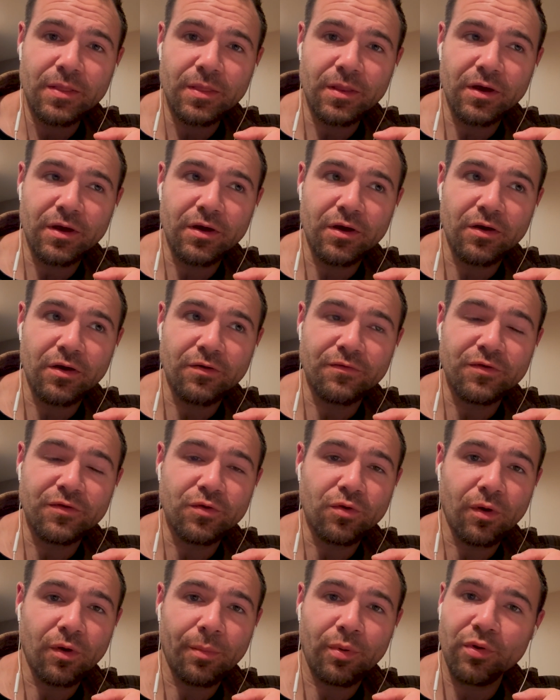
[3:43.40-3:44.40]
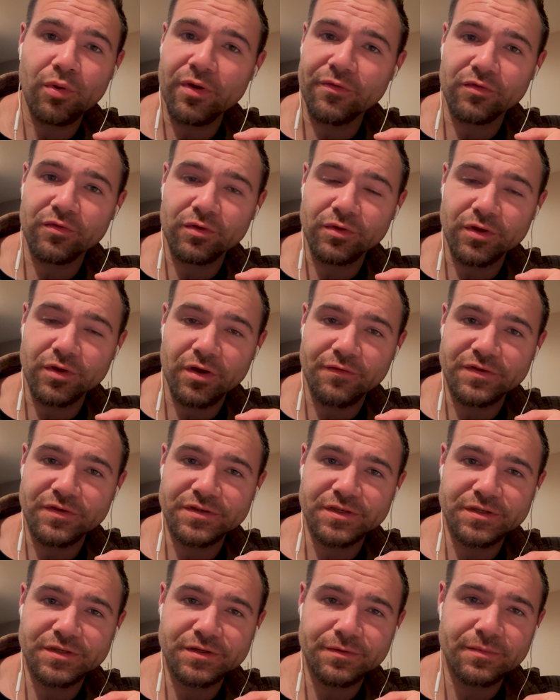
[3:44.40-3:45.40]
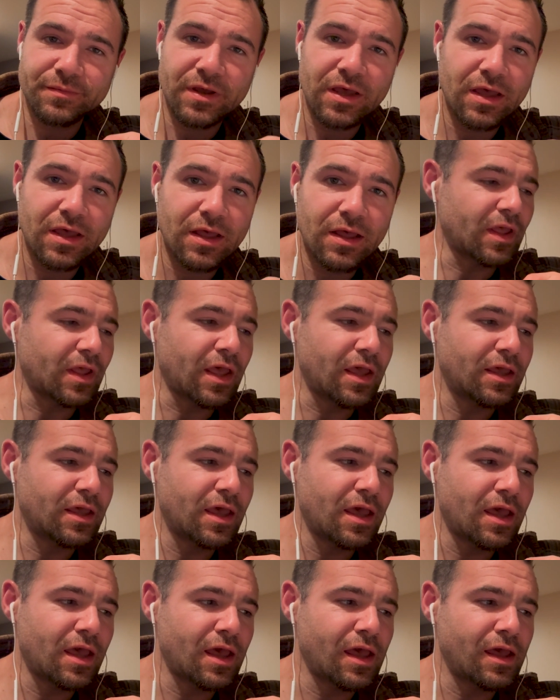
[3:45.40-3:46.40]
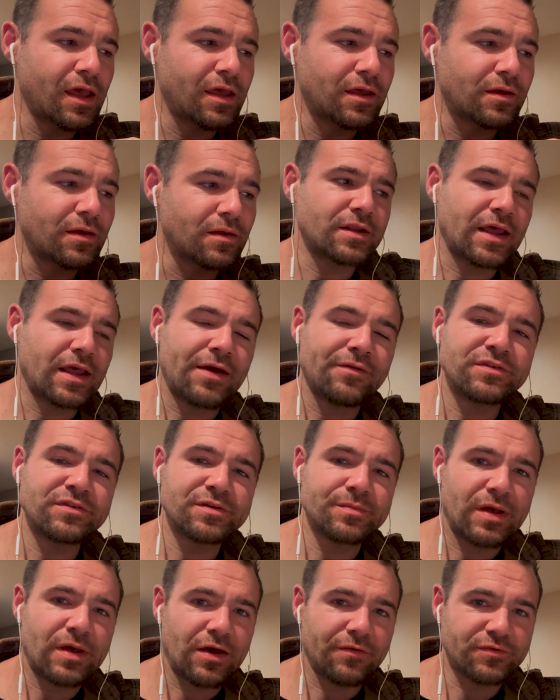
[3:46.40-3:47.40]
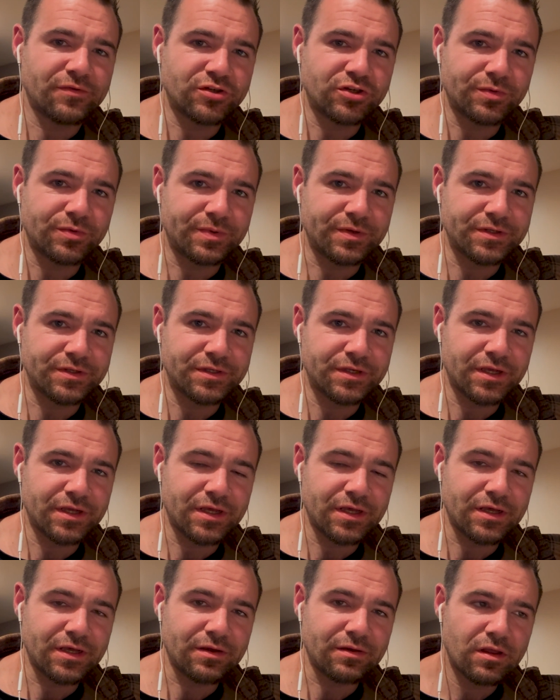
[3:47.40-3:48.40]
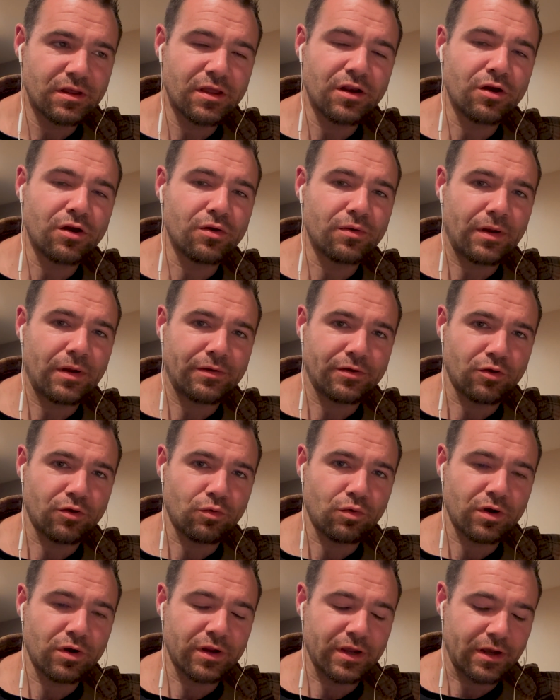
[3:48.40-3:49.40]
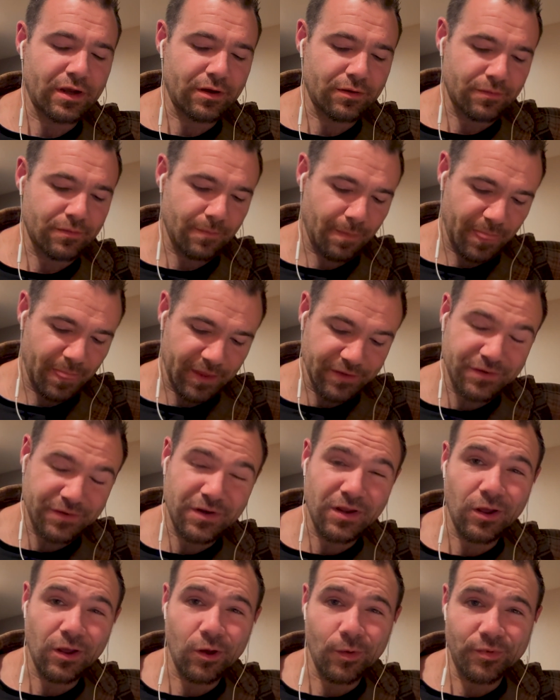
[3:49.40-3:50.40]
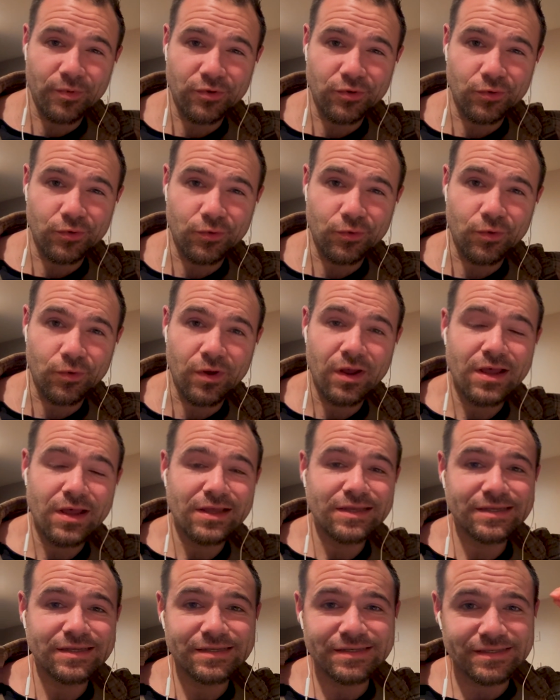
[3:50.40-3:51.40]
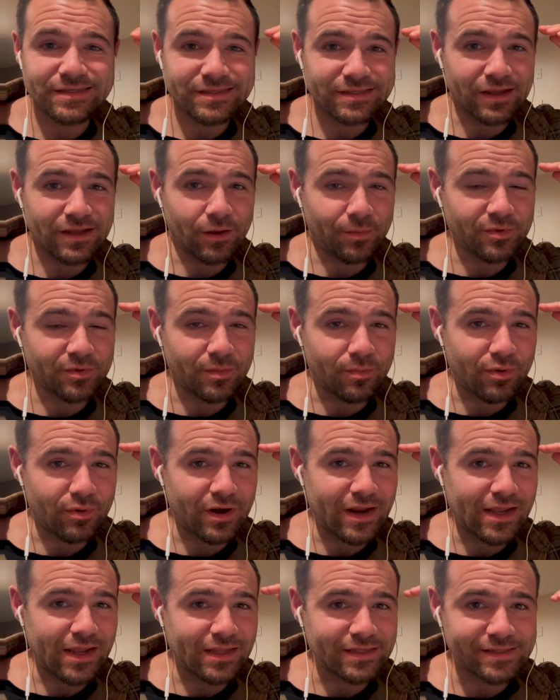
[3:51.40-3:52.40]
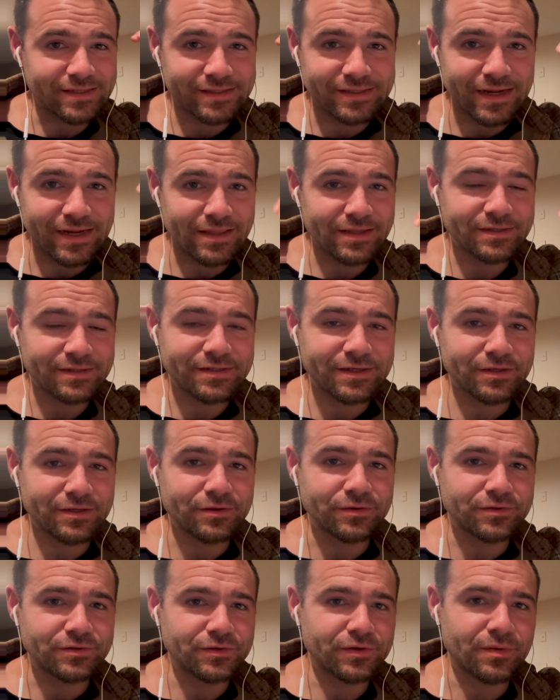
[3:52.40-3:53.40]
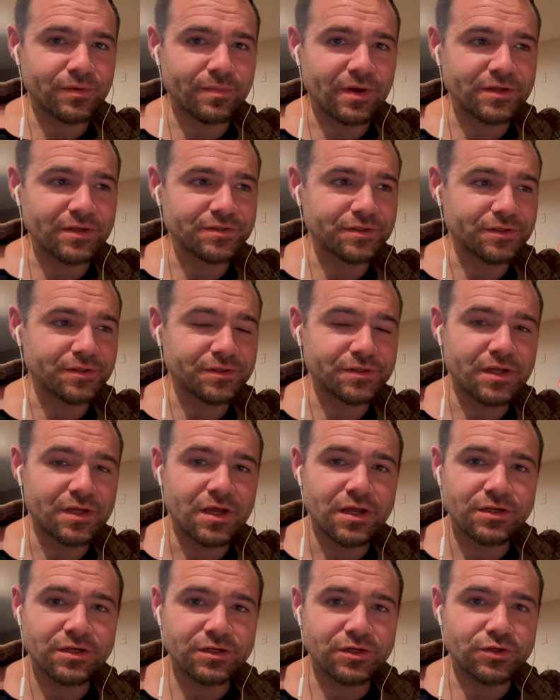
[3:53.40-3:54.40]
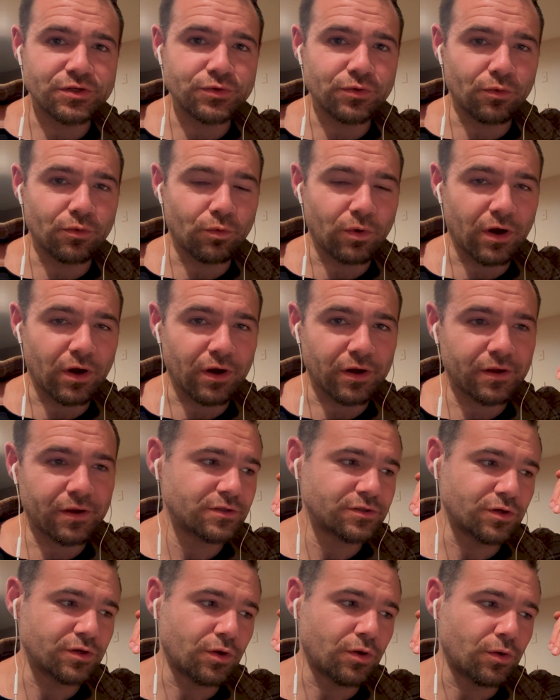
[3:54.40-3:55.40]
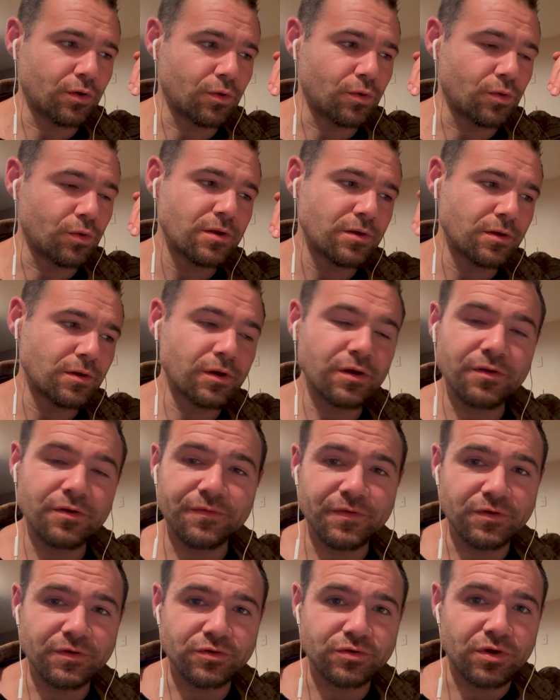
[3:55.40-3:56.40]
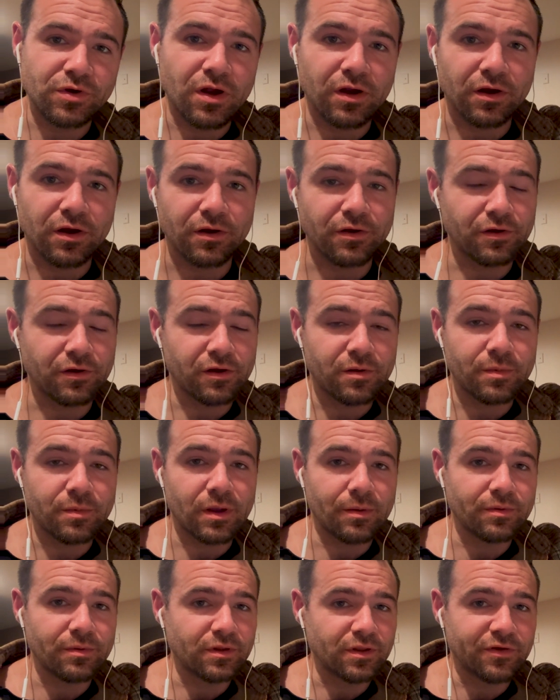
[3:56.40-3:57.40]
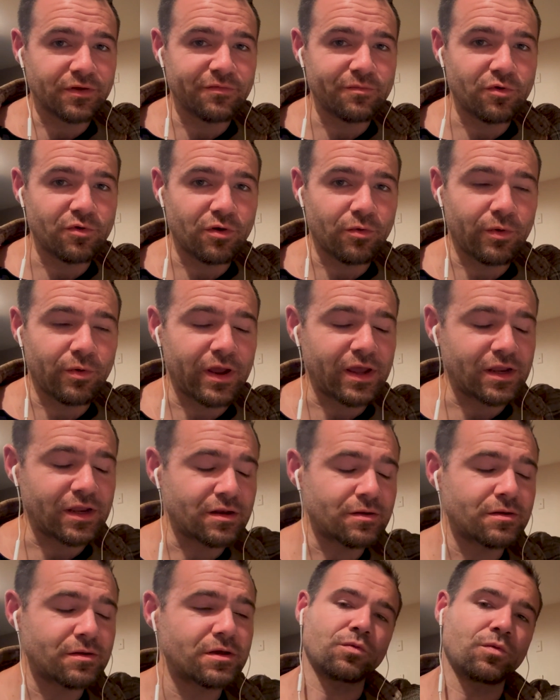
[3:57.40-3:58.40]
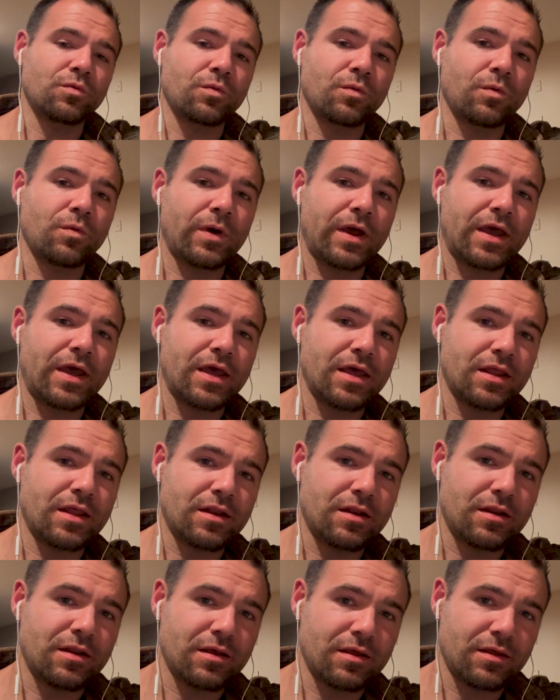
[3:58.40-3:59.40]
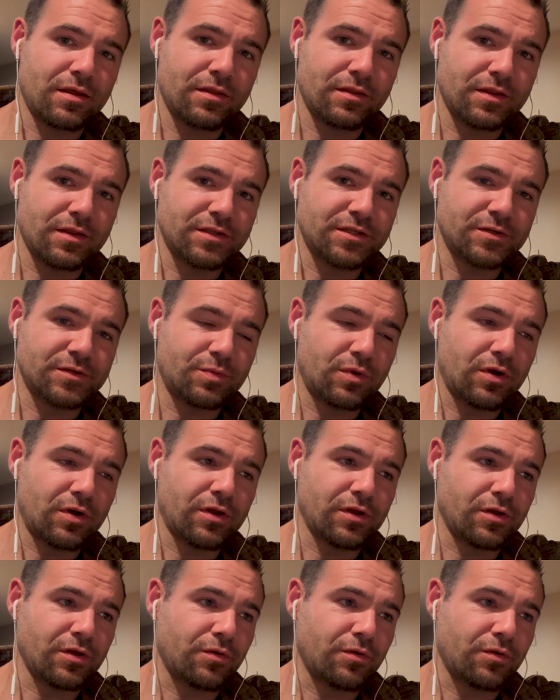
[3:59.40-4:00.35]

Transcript: of your peripheral nervous system, aka having some Alpha-GPC in and around your workout is going to help your brain send the signal to your muscles to do the work. So you're going to feel stronger. You're going to be able to lift more weight when this is part of your